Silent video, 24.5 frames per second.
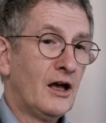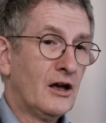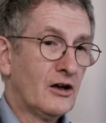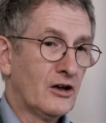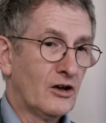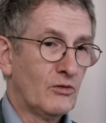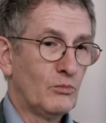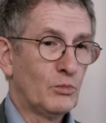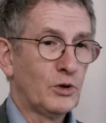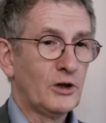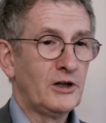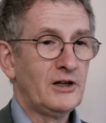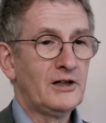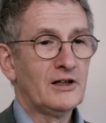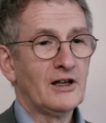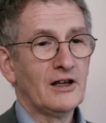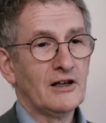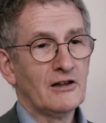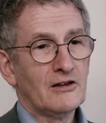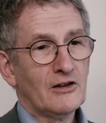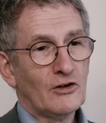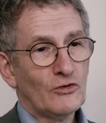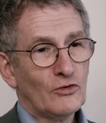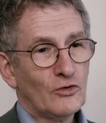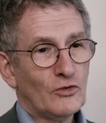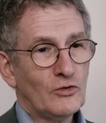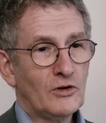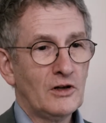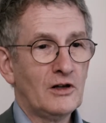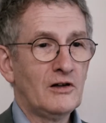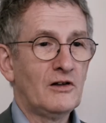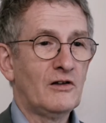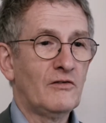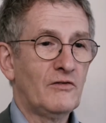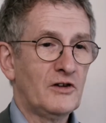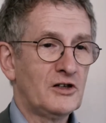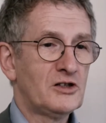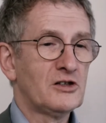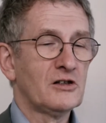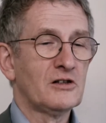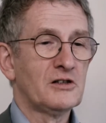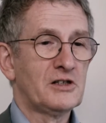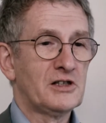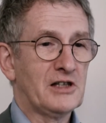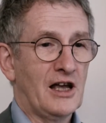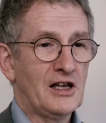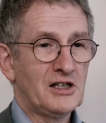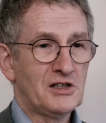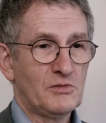completing their own individual
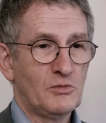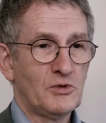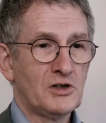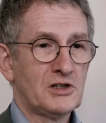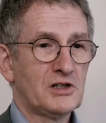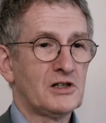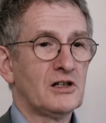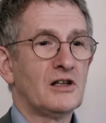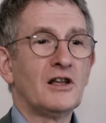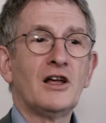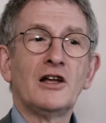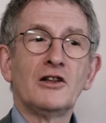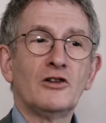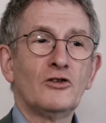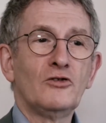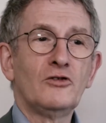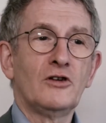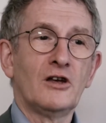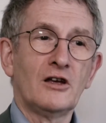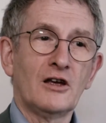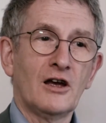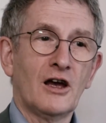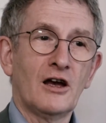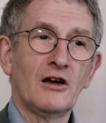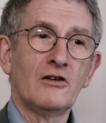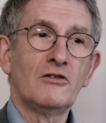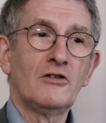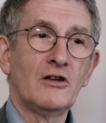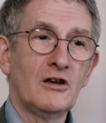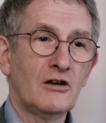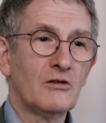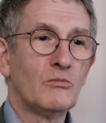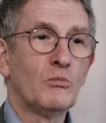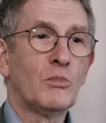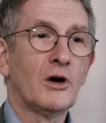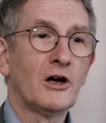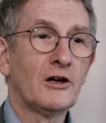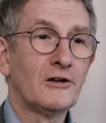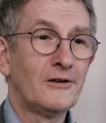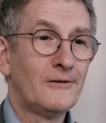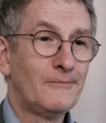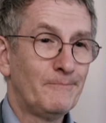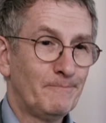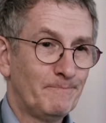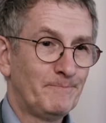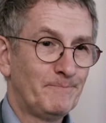assessments and then looking at how they combine.